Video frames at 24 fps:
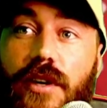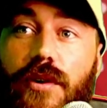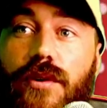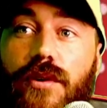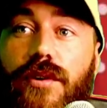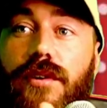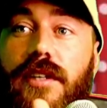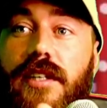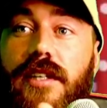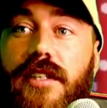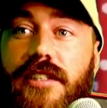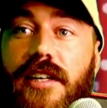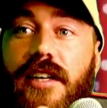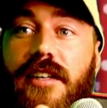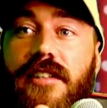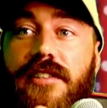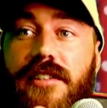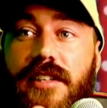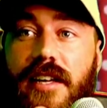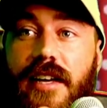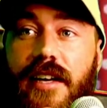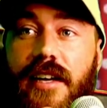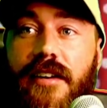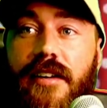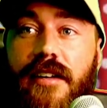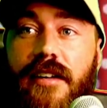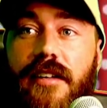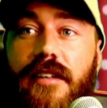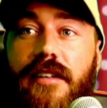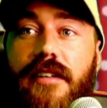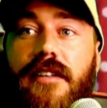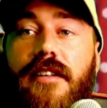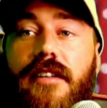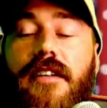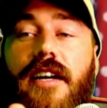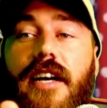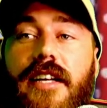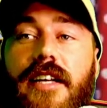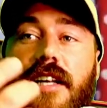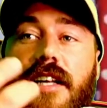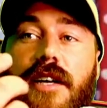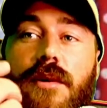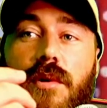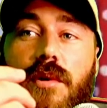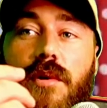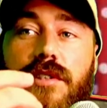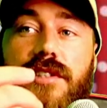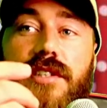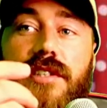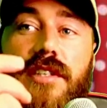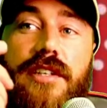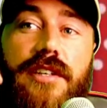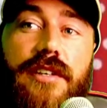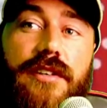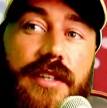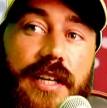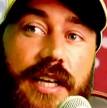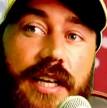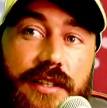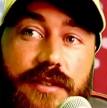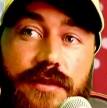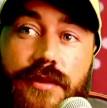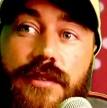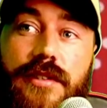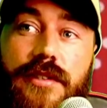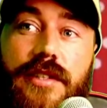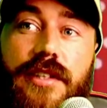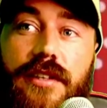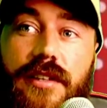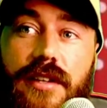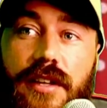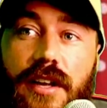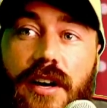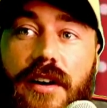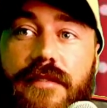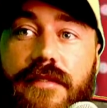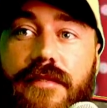or the judge tower, and they're watching you and they talk to you live.